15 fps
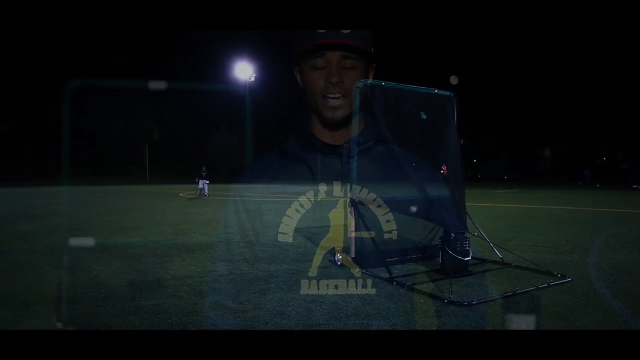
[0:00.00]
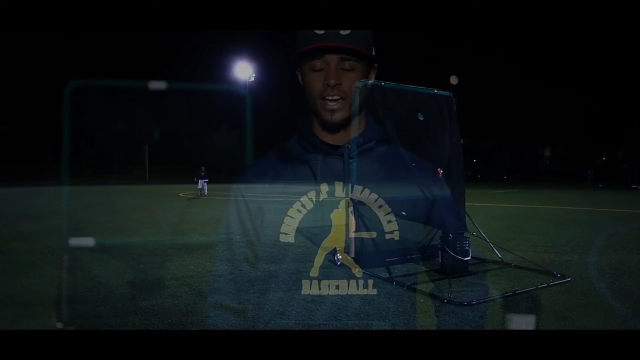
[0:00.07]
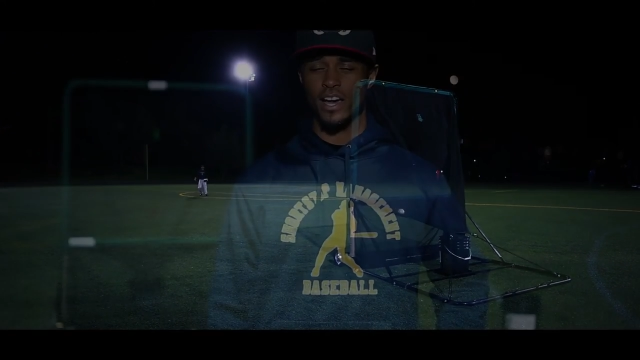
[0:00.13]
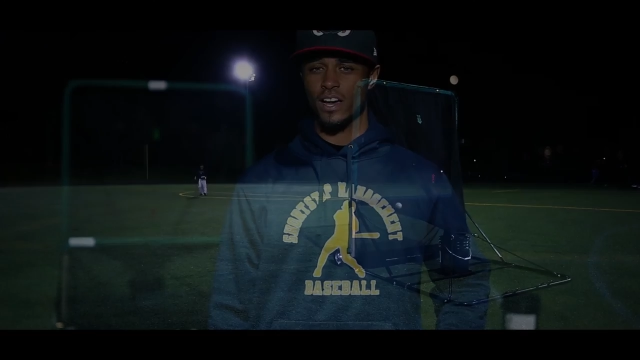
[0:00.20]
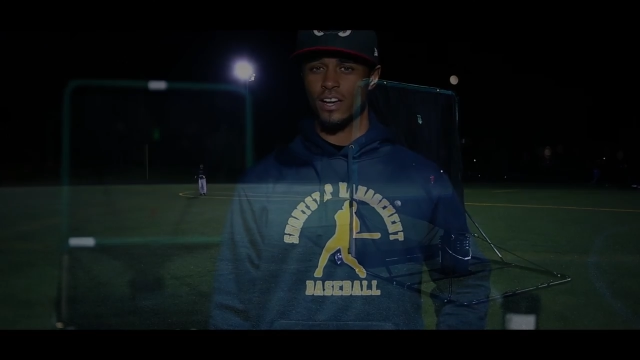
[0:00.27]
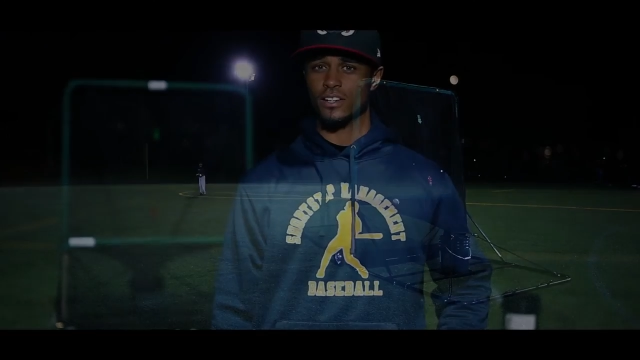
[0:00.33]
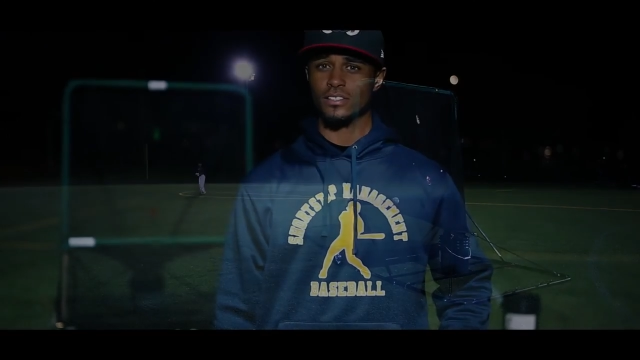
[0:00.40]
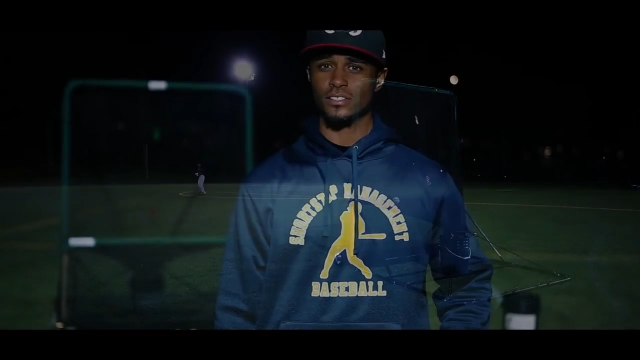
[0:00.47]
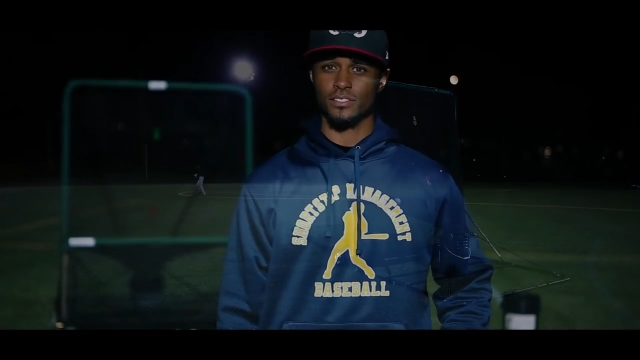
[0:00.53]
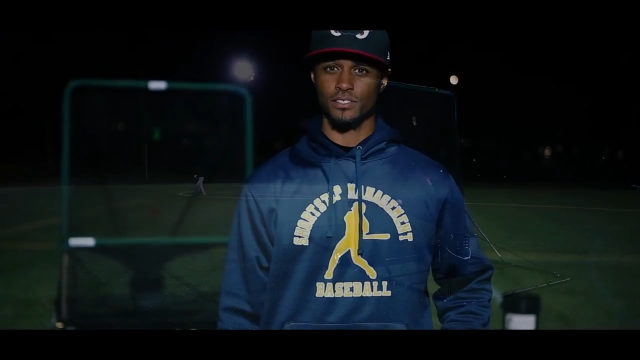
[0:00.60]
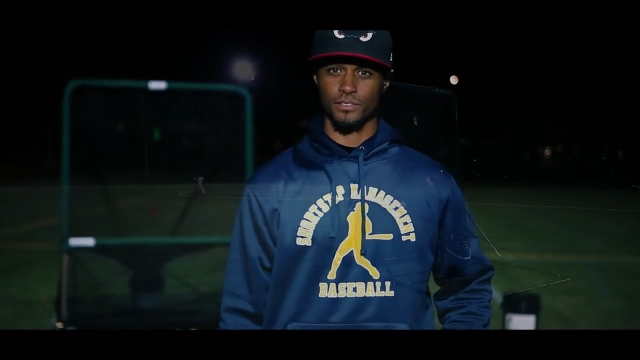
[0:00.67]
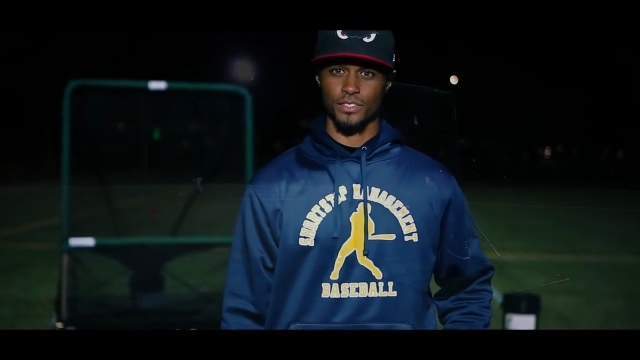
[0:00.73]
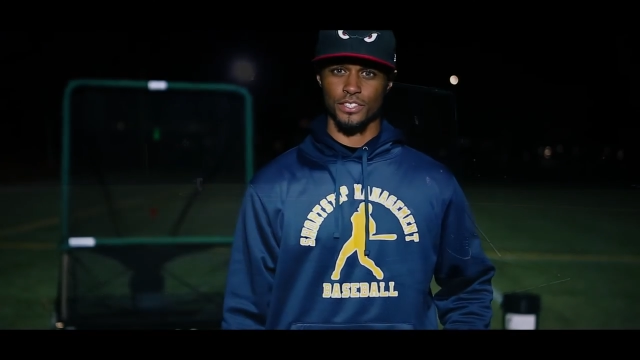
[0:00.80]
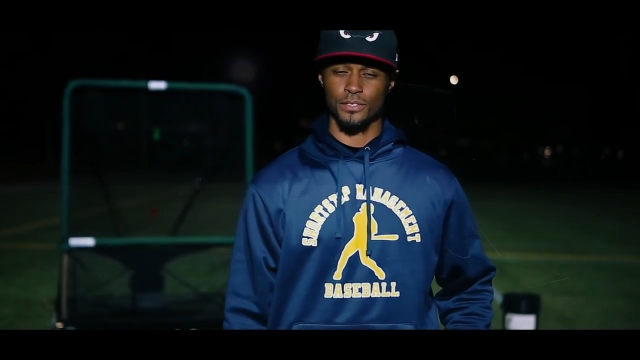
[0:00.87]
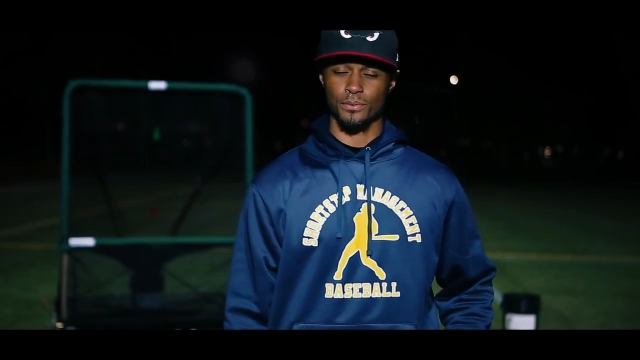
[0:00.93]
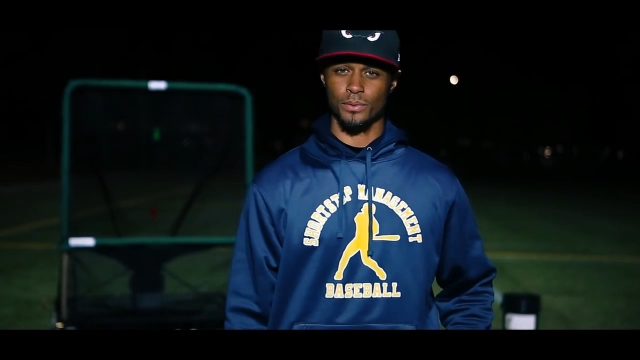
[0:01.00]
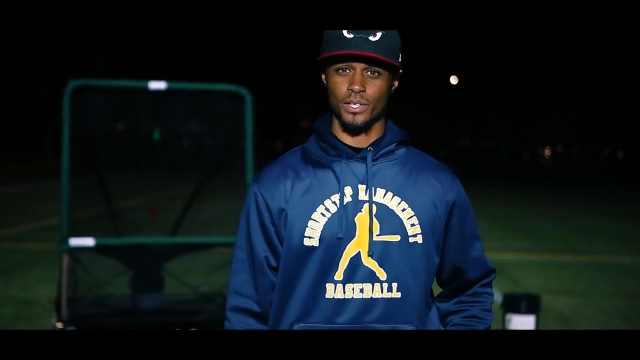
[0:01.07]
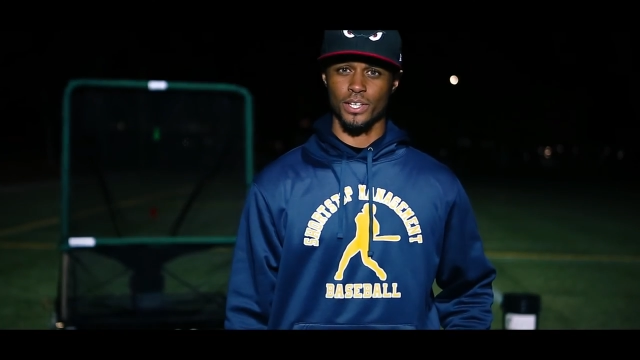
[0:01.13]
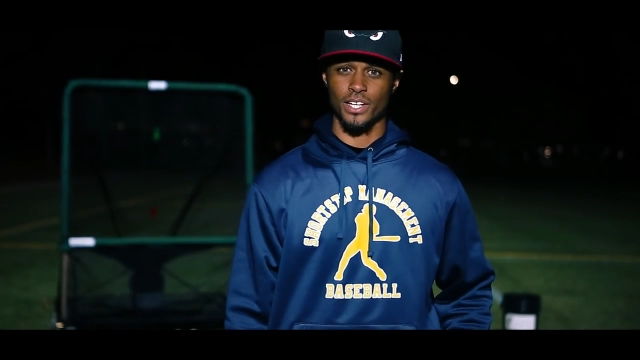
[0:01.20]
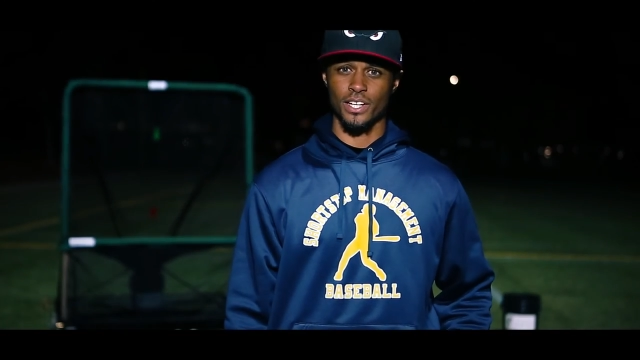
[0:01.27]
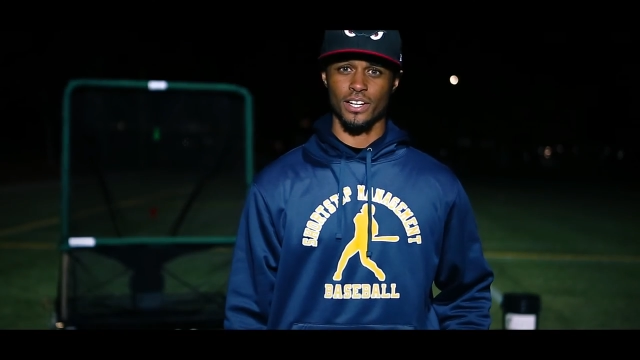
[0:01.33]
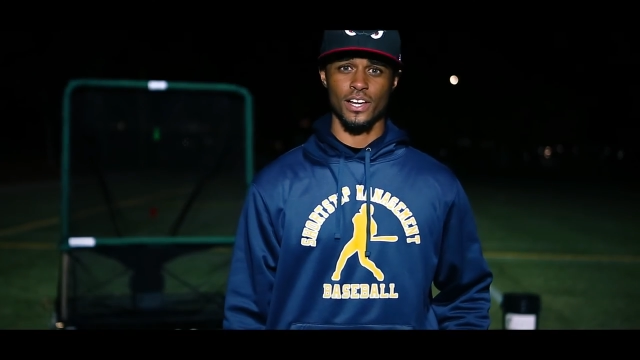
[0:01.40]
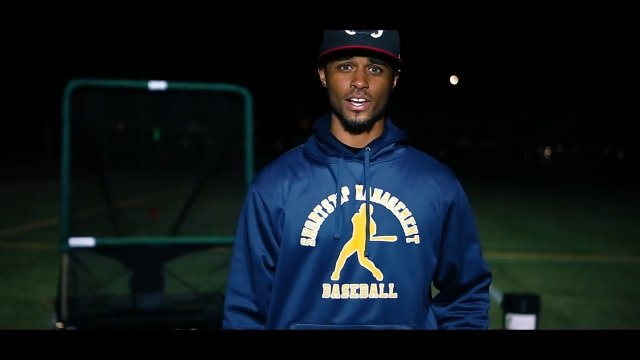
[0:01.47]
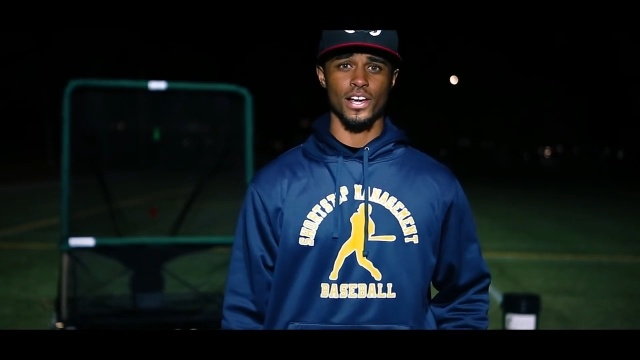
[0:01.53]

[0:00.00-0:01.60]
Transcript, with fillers: Cal Division One.